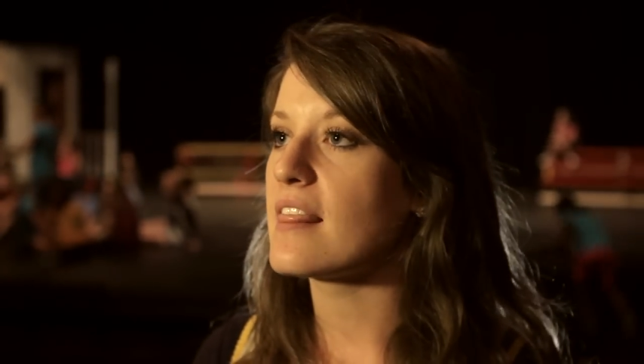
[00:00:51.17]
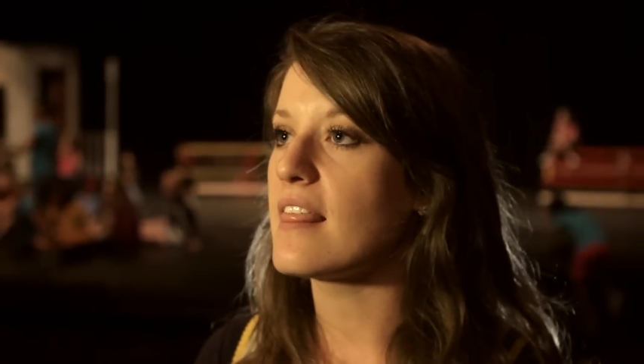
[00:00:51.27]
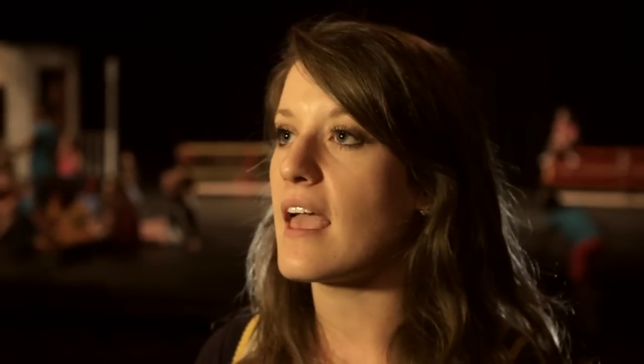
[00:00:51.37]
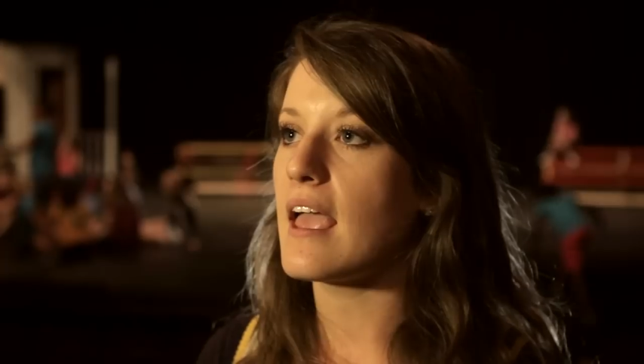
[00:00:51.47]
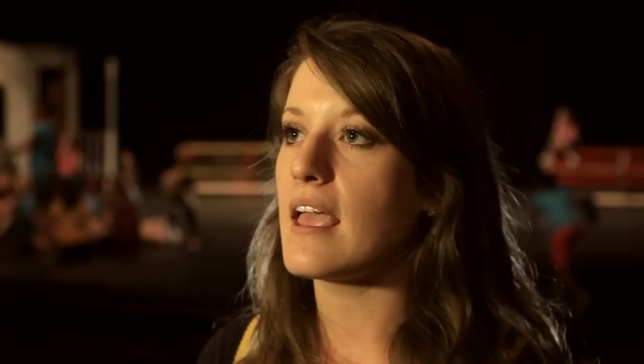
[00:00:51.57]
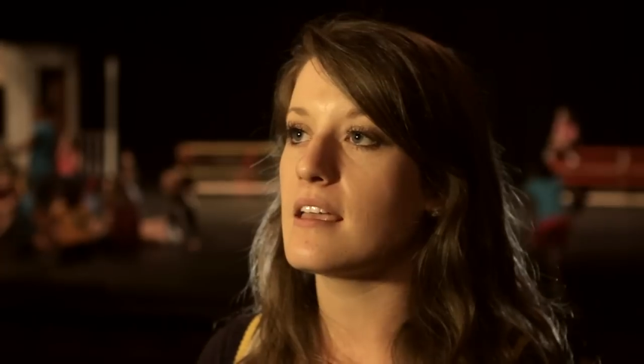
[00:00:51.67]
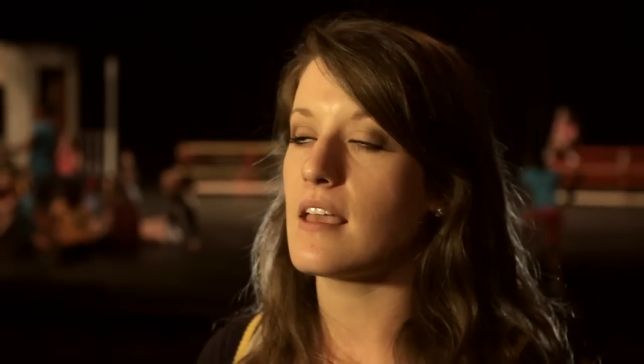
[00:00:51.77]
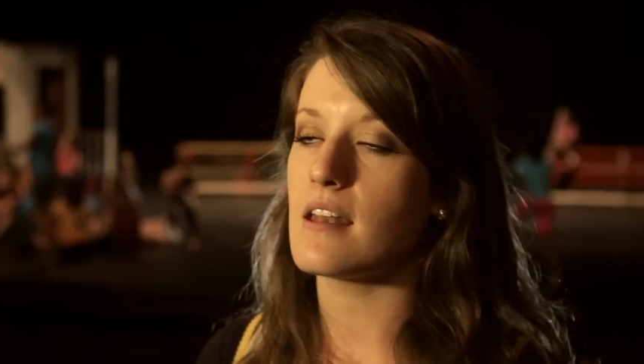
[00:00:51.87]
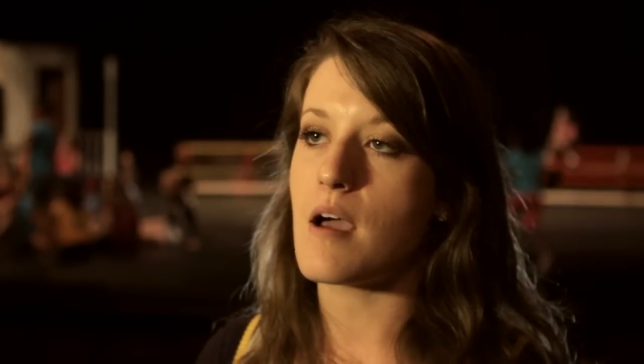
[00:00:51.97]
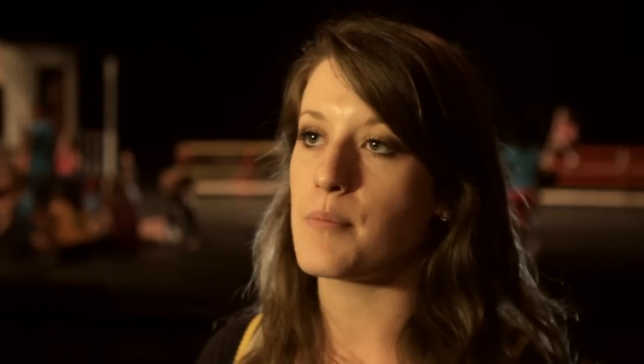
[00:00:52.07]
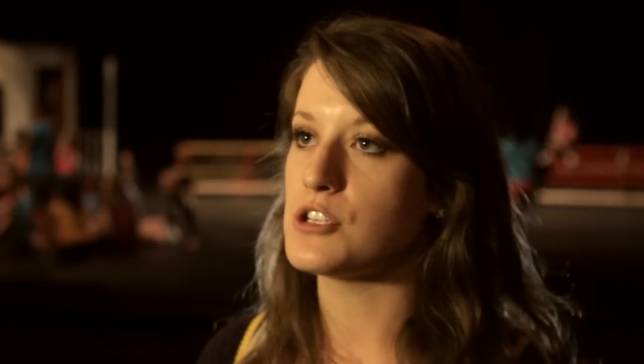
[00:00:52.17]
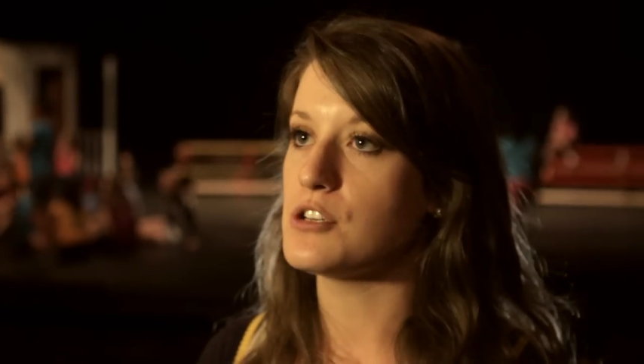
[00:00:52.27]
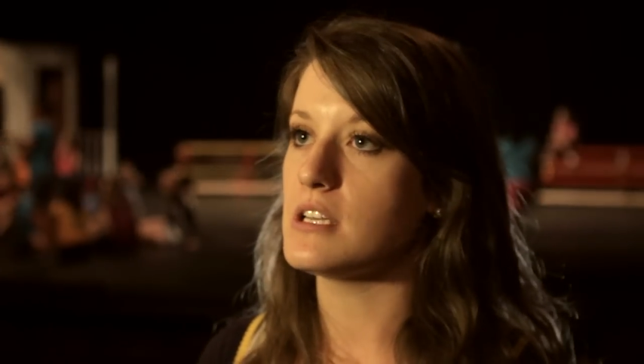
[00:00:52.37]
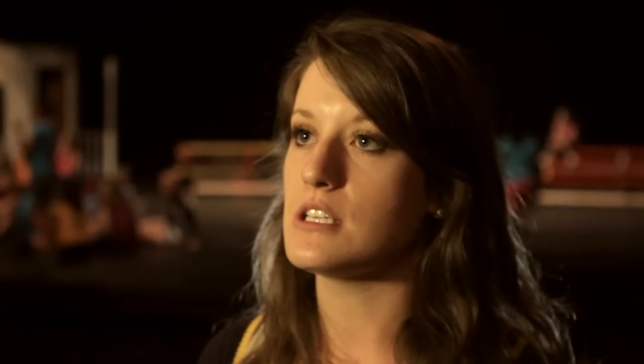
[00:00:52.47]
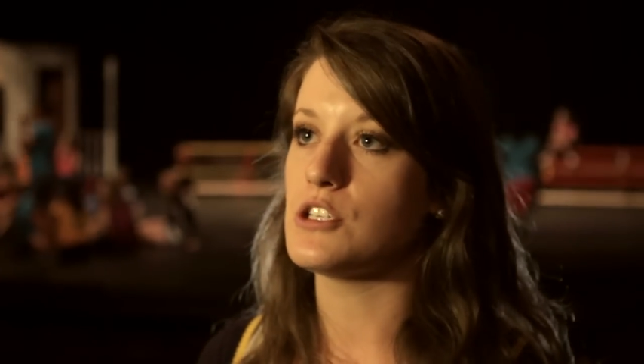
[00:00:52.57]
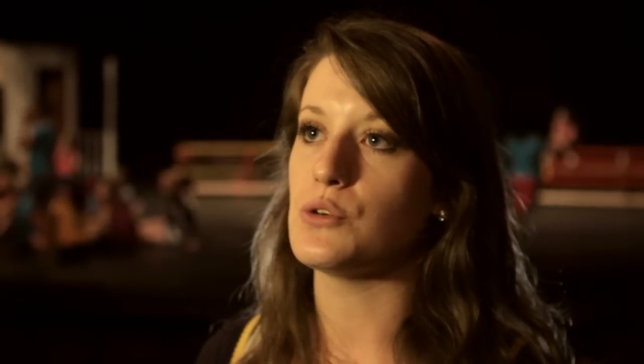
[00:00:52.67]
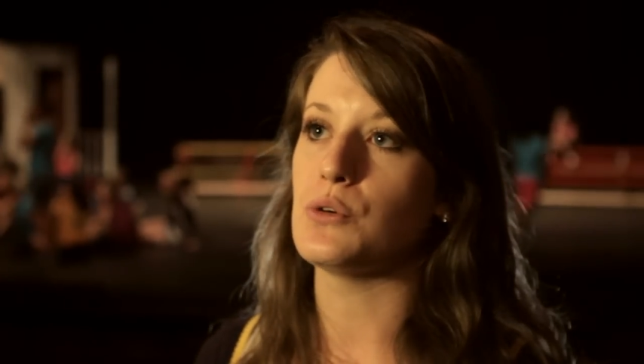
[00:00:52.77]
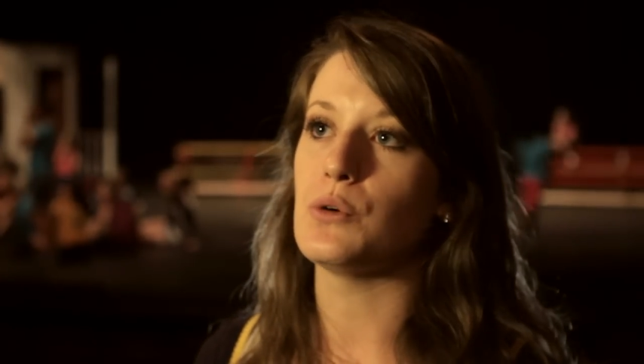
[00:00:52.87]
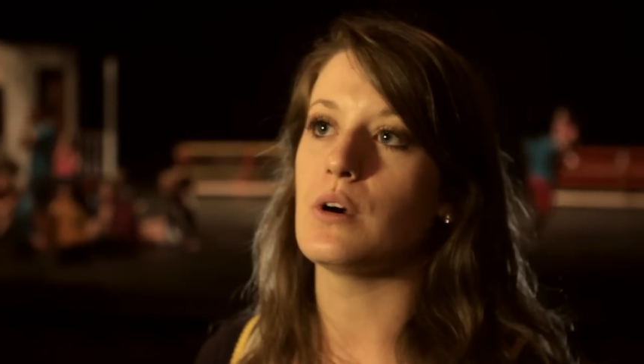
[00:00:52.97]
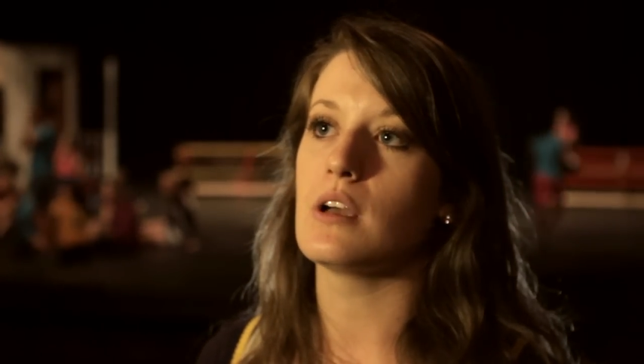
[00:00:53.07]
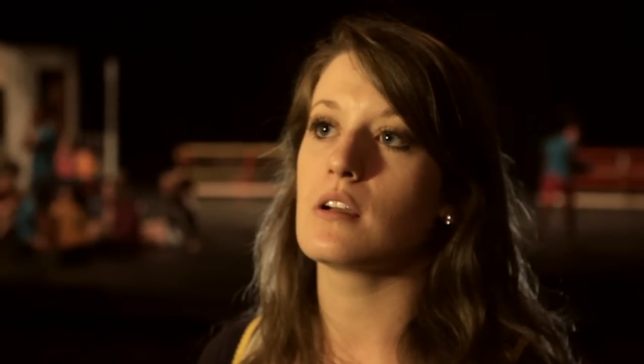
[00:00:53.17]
They get an opportunity to,